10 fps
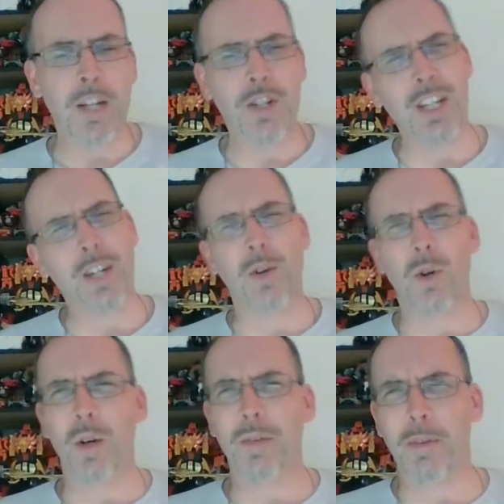It's just I don't
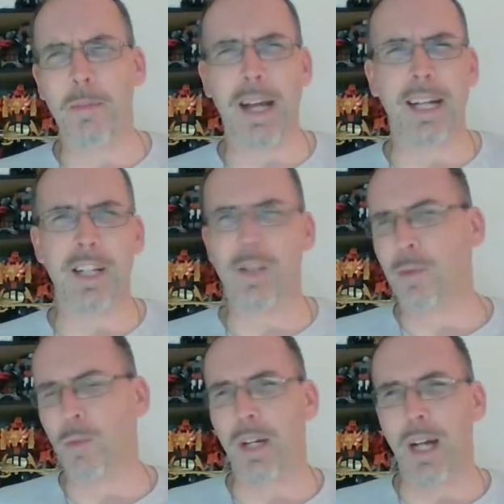know if the
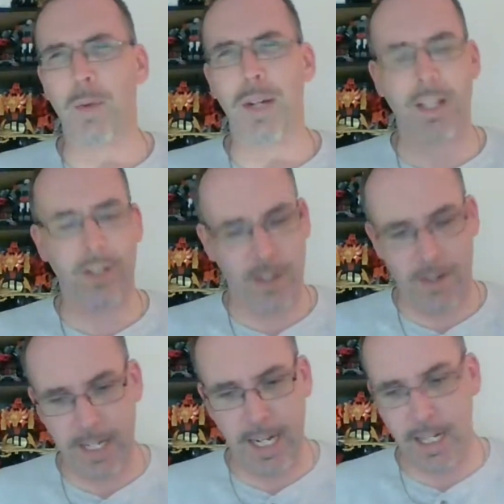mechanisms and whatnot were
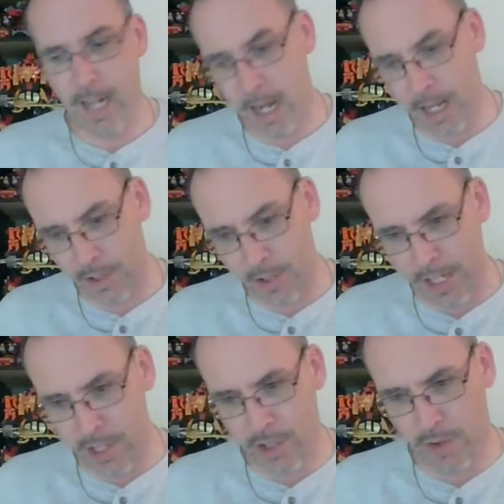necessarily needed. To
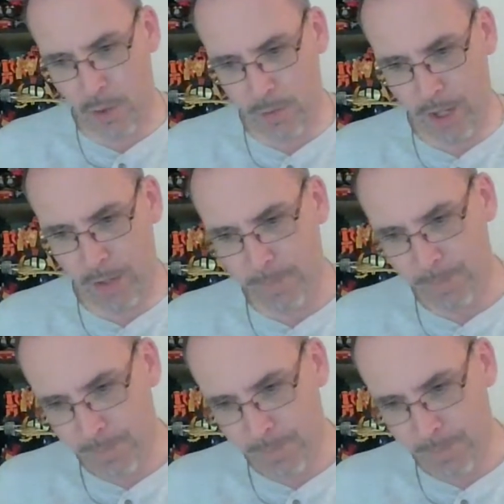each their own, though.